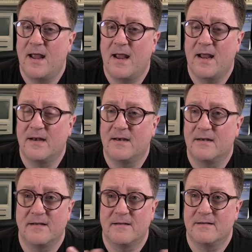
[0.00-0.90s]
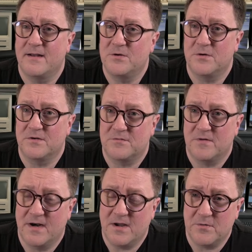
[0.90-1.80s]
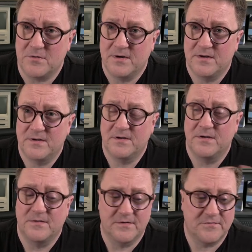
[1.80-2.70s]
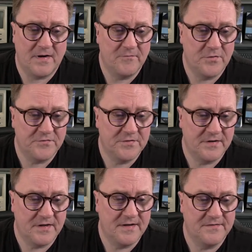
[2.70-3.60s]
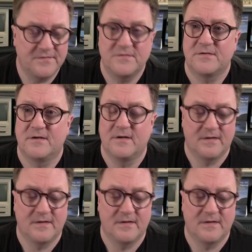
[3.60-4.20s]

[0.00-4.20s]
and you can try it out. The trial version is